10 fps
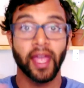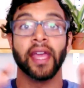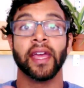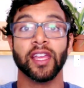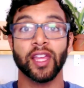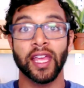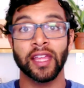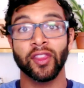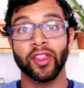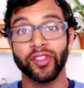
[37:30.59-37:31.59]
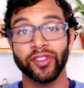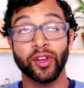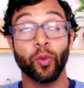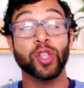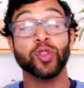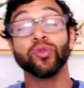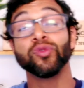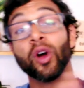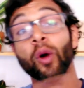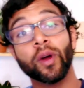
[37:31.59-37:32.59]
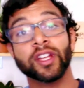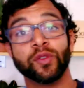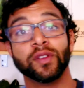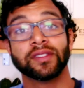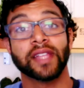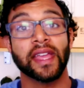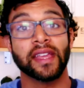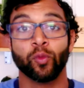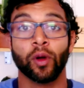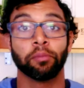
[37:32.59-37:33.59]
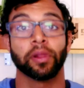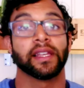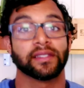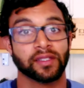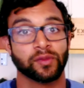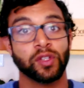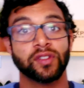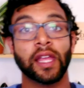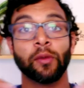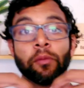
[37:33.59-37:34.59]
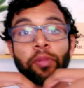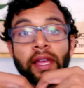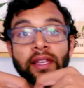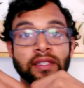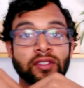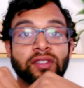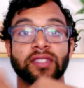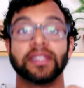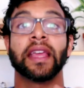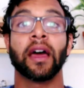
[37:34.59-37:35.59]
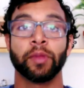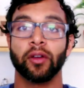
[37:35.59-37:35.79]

And the, you know, what you don't want to do is stay in one place. Because when you stay in one place and just sit down and be